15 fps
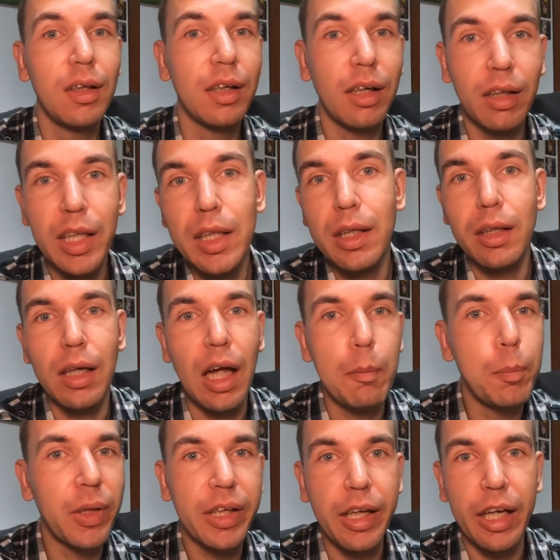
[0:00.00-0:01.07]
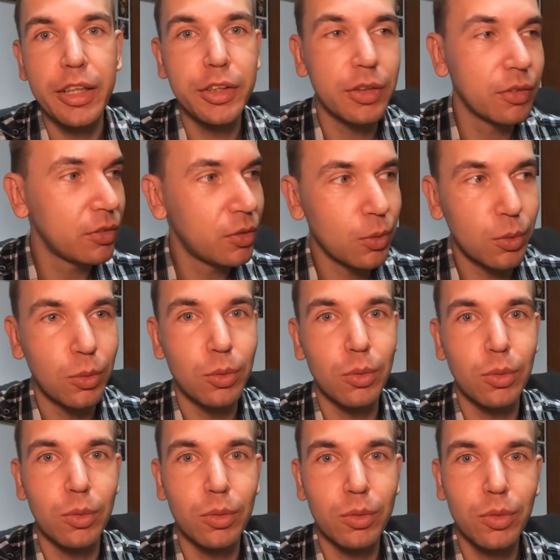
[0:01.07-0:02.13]
click application
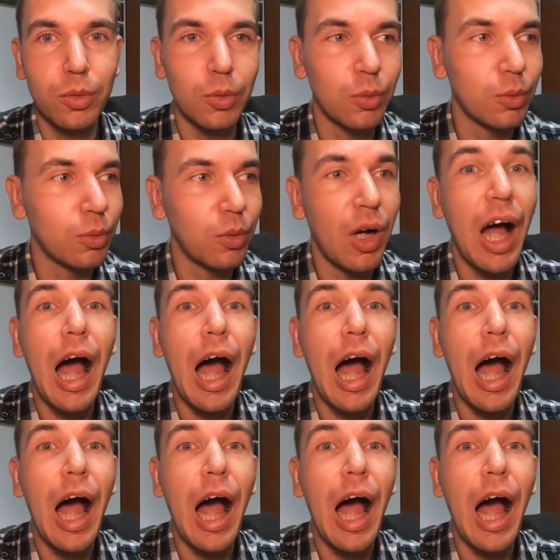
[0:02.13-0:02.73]
to